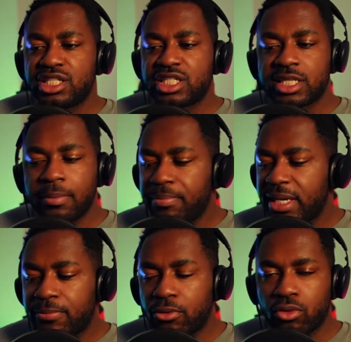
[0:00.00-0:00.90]
Some
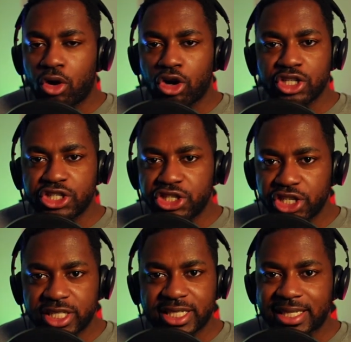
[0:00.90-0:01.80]
people are
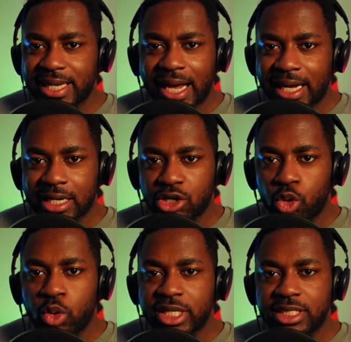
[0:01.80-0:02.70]
just not
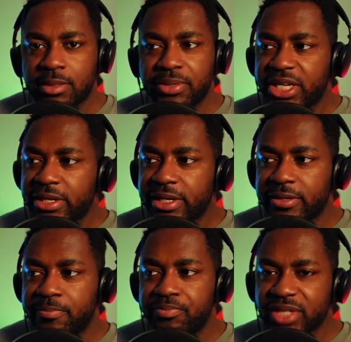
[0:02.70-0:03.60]
going to
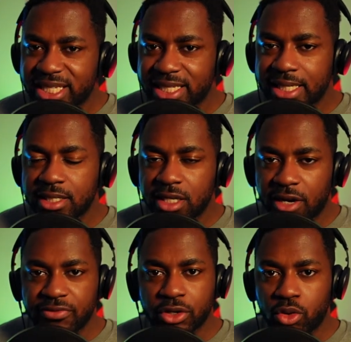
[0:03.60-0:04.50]
be Sailor
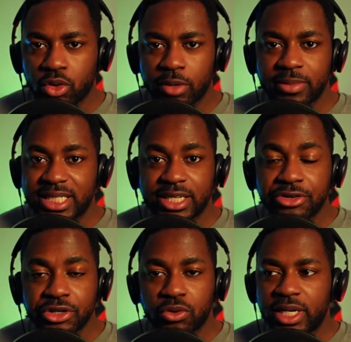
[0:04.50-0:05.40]
of the quarter
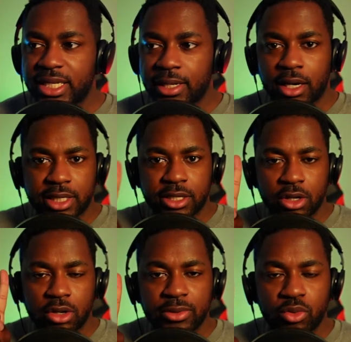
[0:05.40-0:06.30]
material it, there
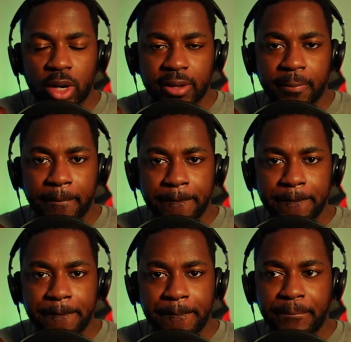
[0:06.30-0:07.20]
can only be one.
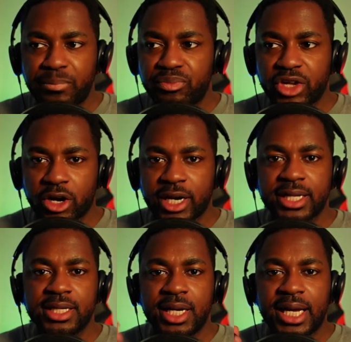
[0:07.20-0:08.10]
All
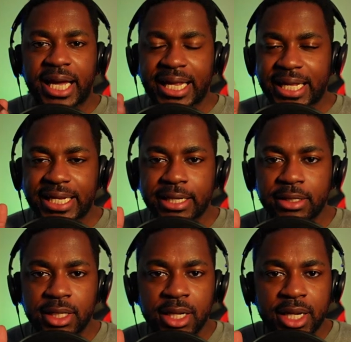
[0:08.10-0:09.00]
right. And in
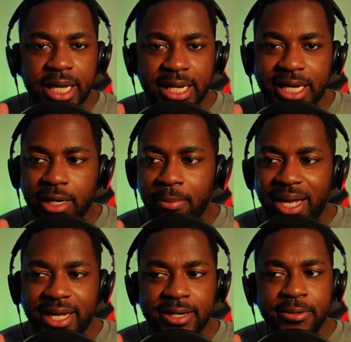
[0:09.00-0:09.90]
in a
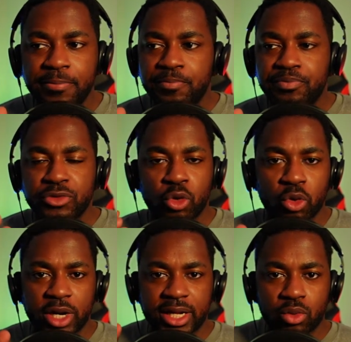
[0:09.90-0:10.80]
command
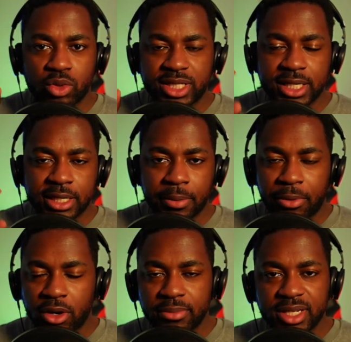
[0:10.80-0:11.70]
or within a
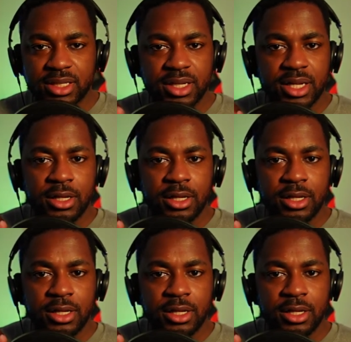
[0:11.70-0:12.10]
department,